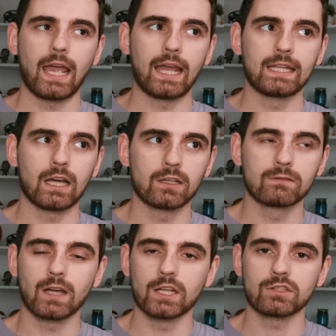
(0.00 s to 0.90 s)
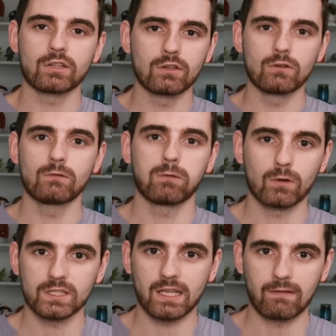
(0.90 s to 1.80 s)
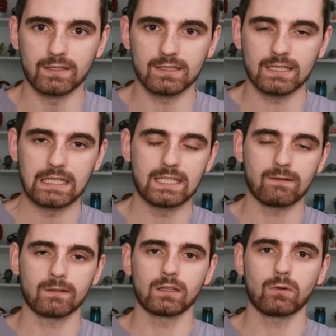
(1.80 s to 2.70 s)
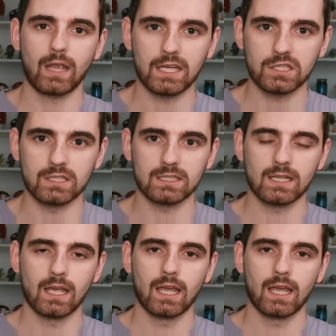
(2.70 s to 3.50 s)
and now you've got 2 4/7s in different locations.